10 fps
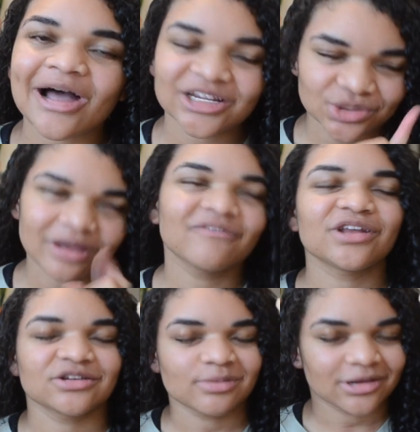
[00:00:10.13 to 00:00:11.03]
I do make
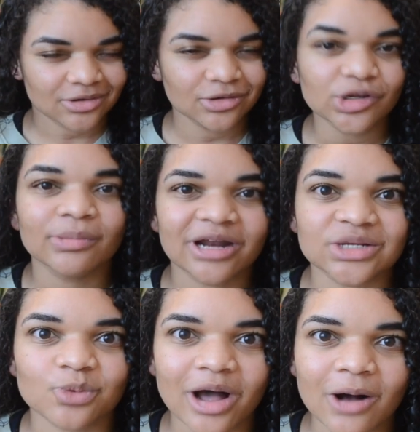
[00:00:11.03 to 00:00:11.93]
videos about Lululemon
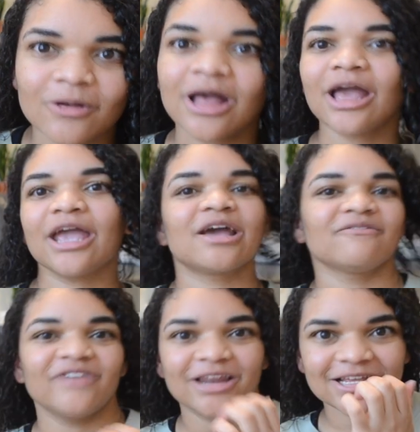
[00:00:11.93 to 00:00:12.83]
as well, and
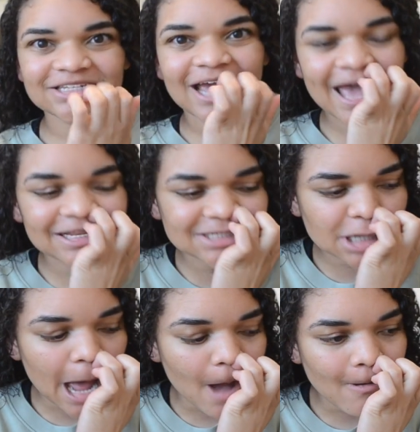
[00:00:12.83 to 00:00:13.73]
fitness and
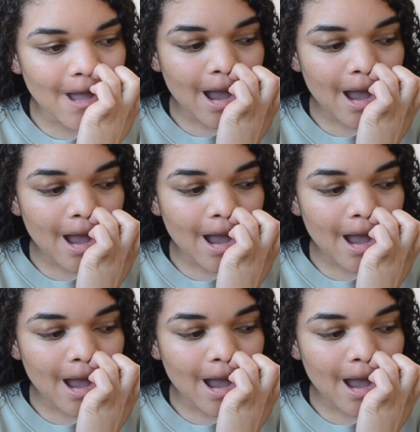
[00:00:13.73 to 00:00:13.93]
stuff.